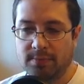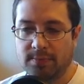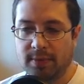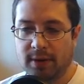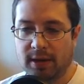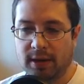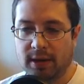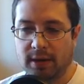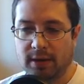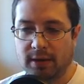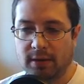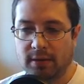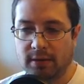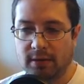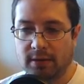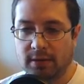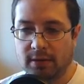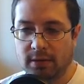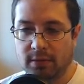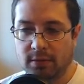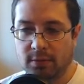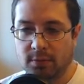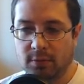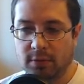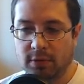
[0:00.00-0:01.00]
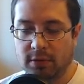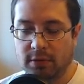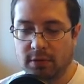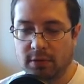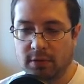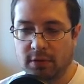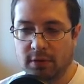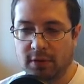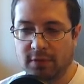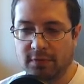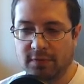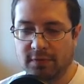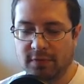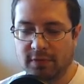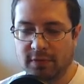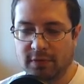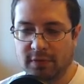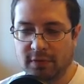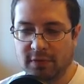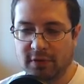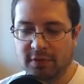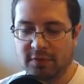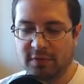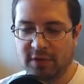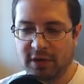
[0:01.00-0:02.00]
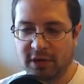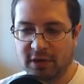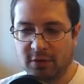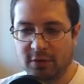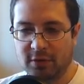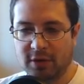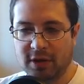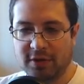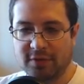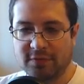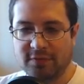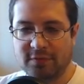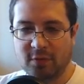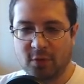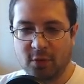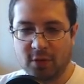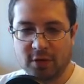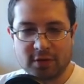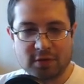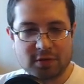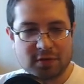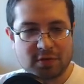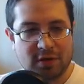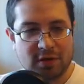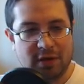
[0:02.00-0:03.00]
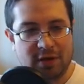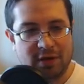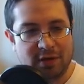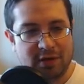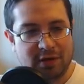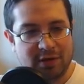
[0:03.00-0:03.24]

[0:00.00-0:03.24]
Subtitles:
but would not, you really don't like forks, eh?